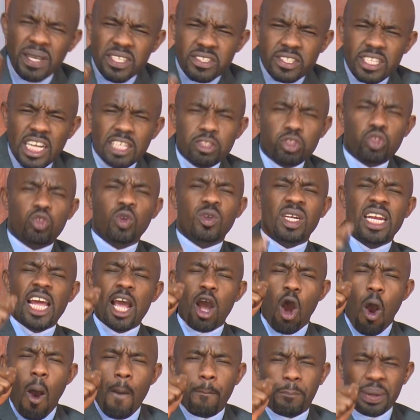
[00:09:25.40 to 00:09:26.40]
business
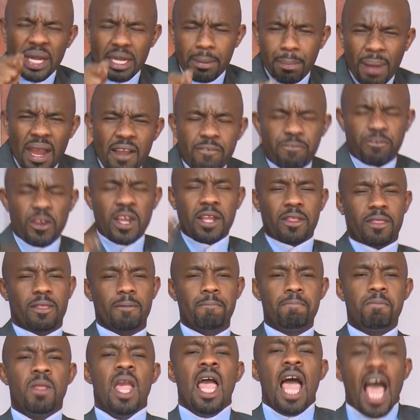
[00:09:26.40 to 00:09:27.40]
today open by faith.
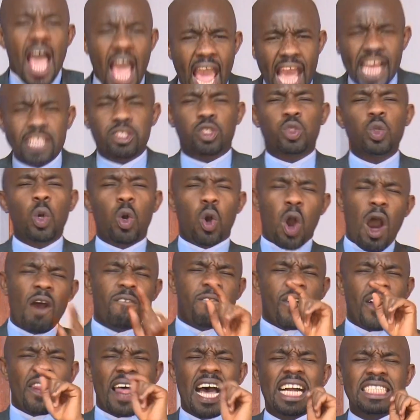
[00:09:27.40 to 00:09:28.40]
As you go
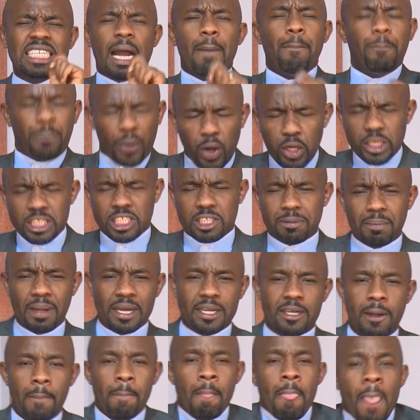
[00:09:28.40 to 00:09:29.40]
for that
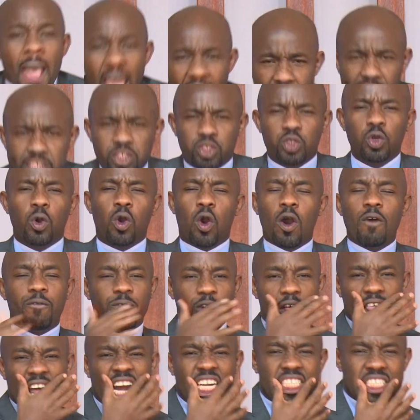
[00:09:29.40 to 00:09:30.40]
appointment, as you go
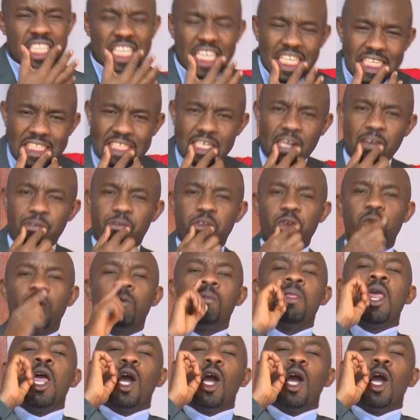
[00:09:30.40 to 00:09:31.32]
for that interview,